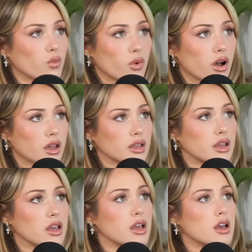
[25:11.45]
want,
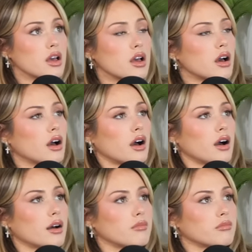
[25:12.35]

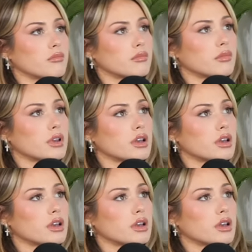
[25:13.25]
um,